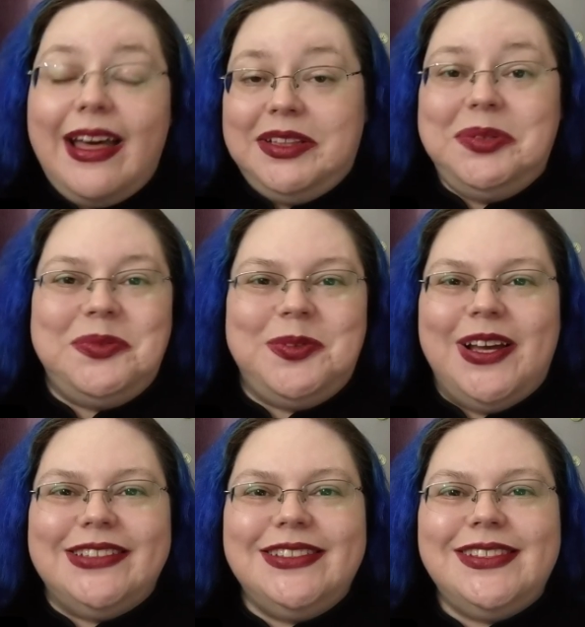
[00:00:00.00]
Hello,
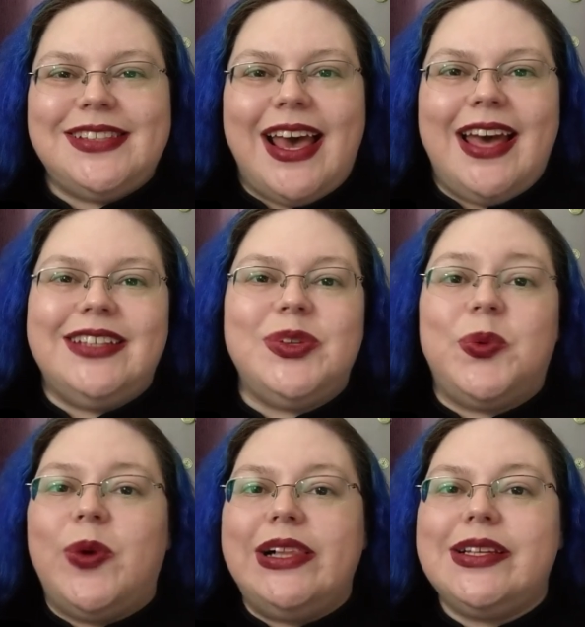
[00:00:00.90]
friends,
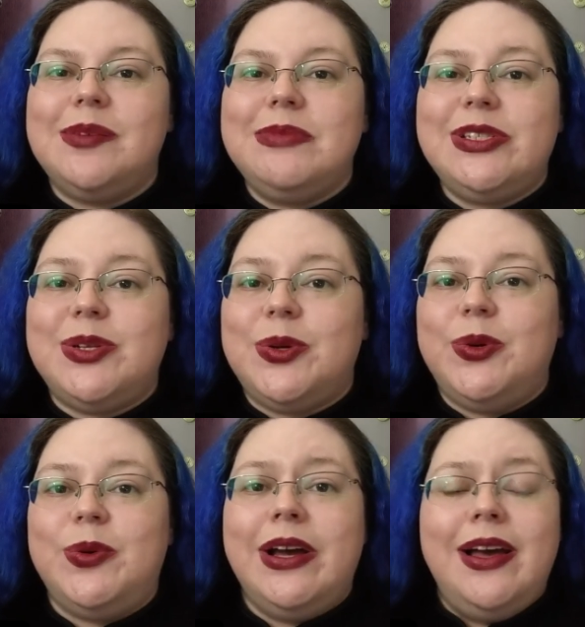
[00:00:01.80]
and welcome
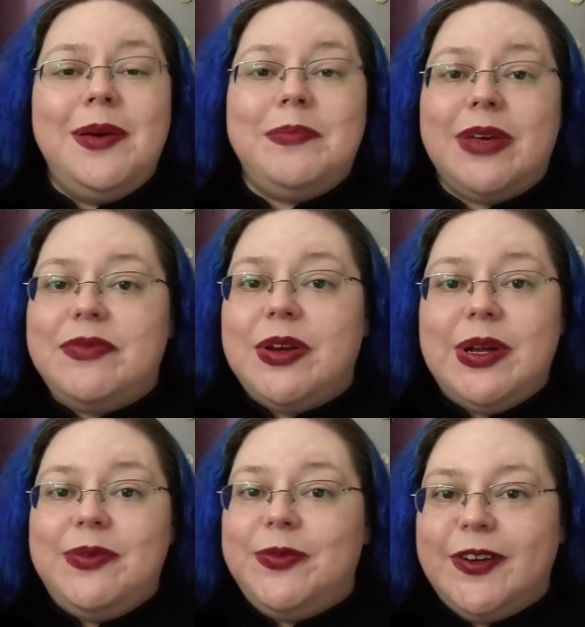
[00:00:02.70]
to my
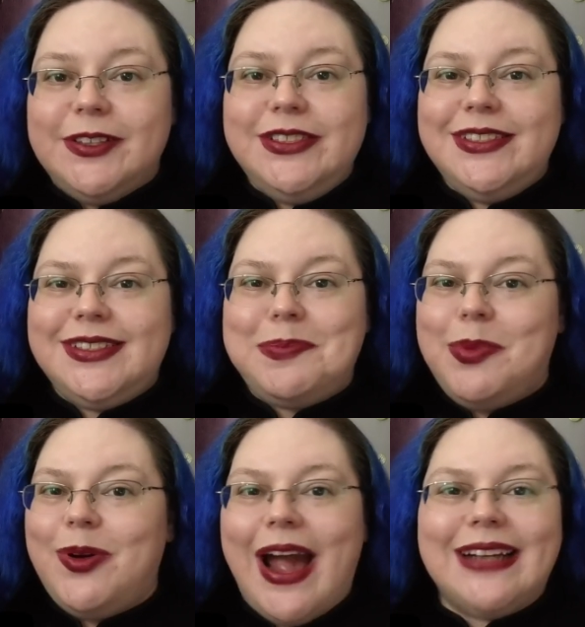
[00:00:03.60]
very first
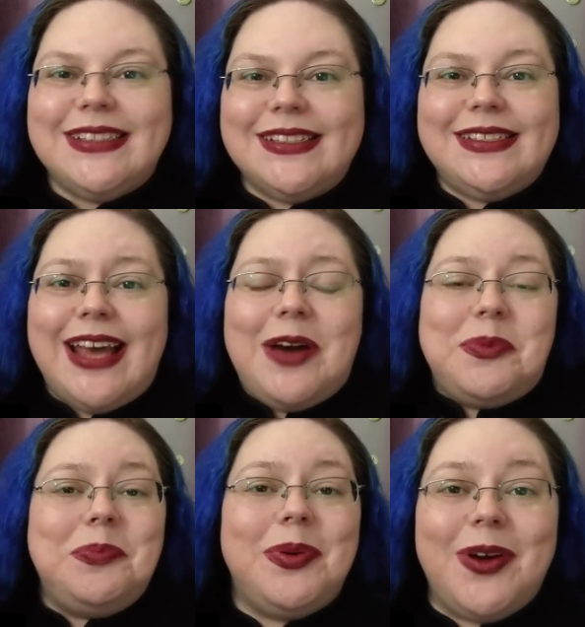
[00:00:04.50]
Praxis
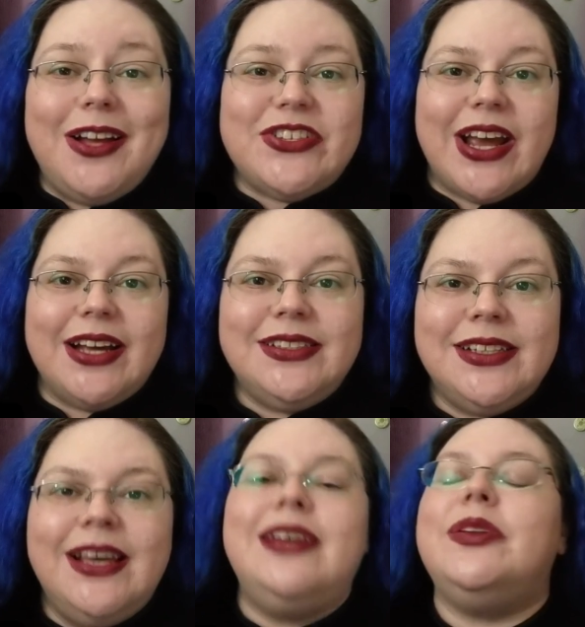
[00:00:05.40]
Town
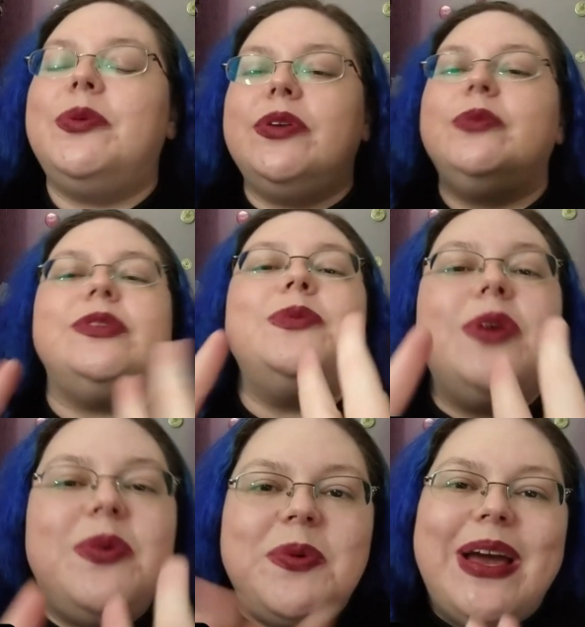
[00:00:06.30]
project. No,
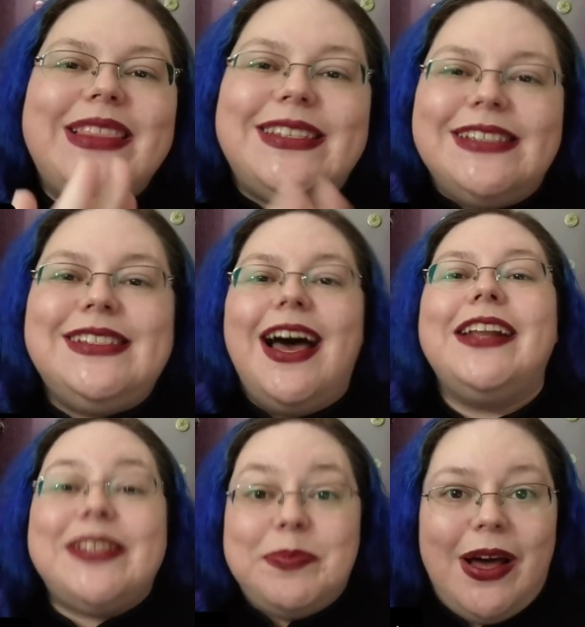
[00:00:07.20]
don't go away. This is
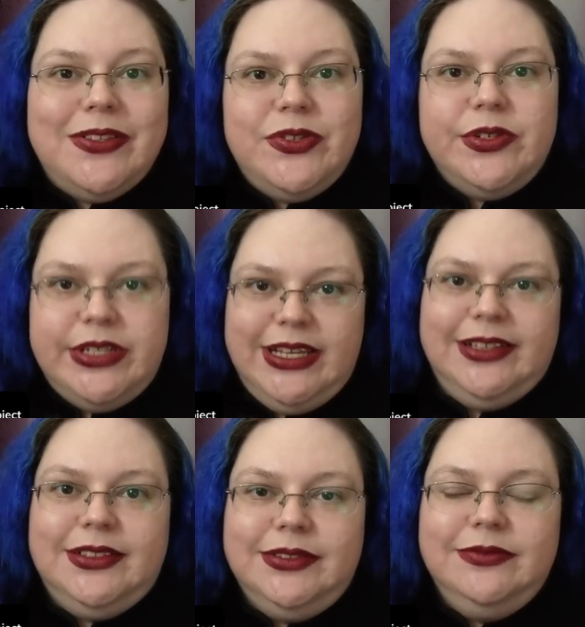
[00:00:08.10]
not a sponsored
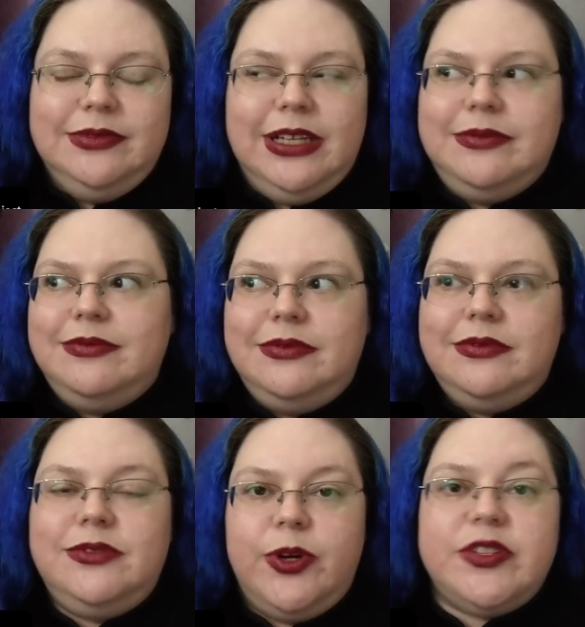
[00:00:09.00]
deal.
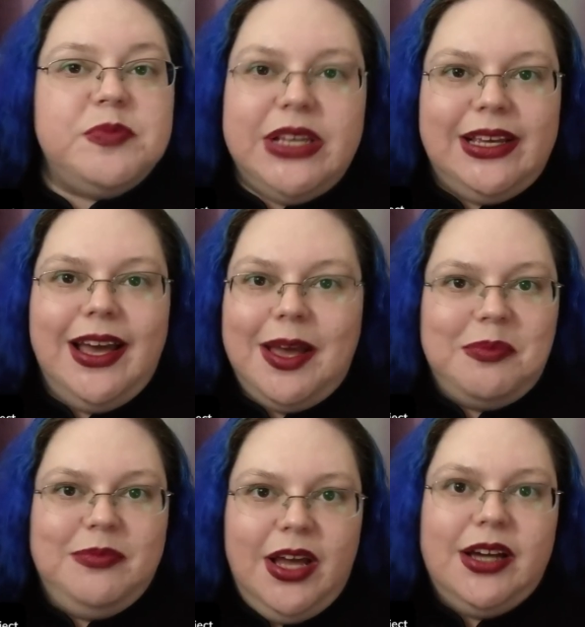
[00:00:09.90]
Trust me,
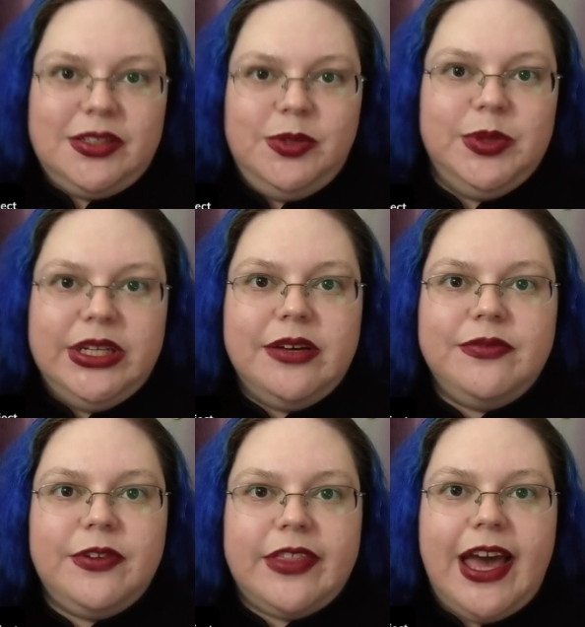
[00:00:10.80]
I'm not cool
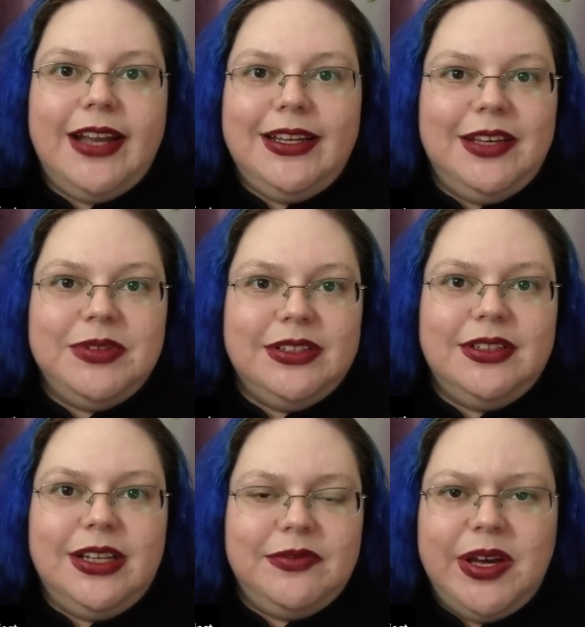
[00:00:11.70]
enough for that,
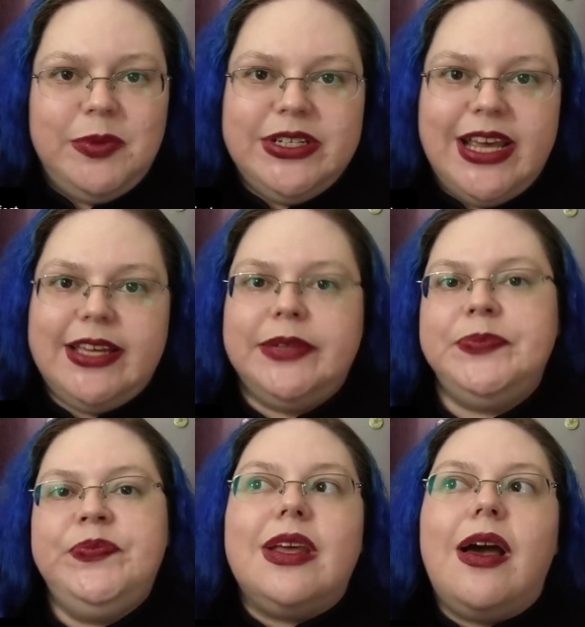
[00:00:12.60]
even if I would take it.